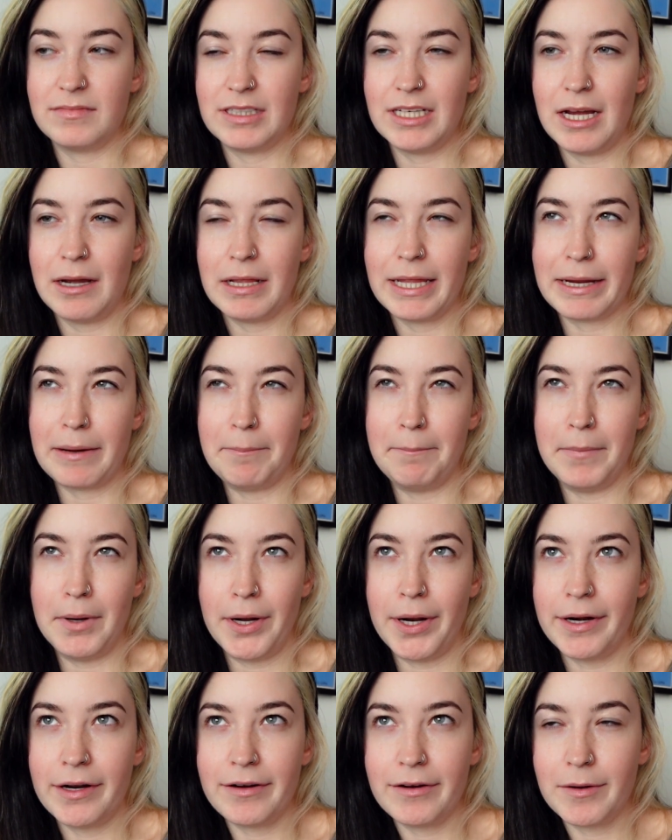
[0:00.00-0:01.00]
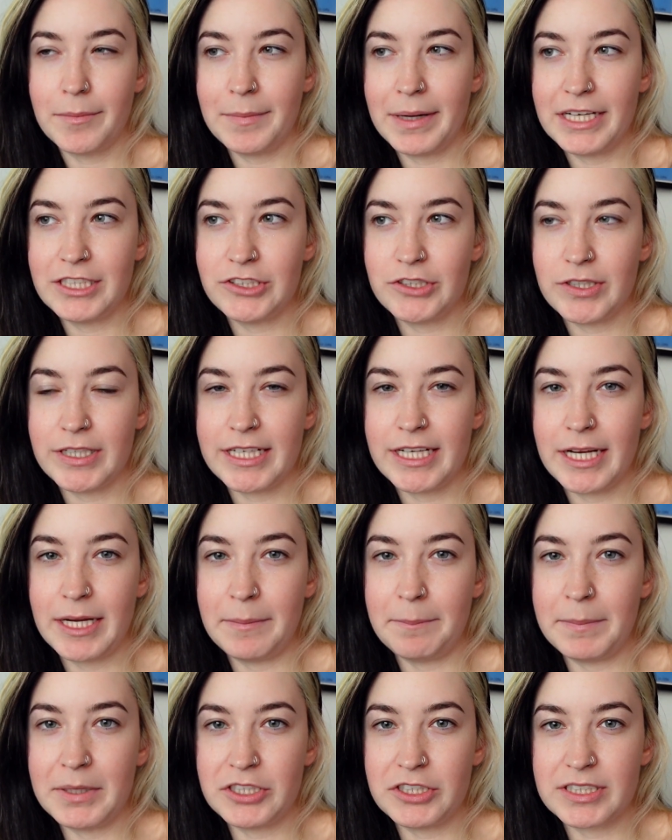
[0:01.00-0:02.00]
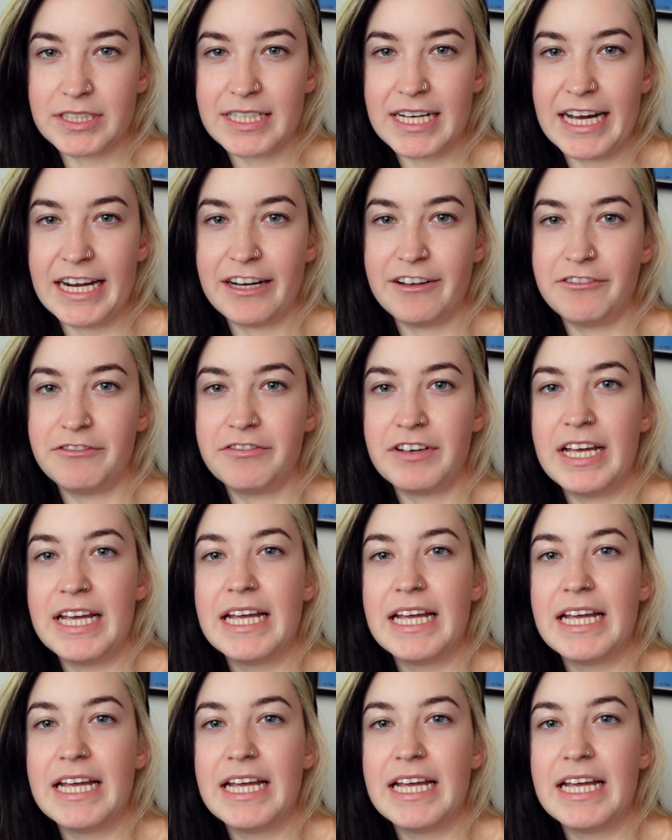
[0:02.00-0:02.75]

not like monitor my drinking, but just kind of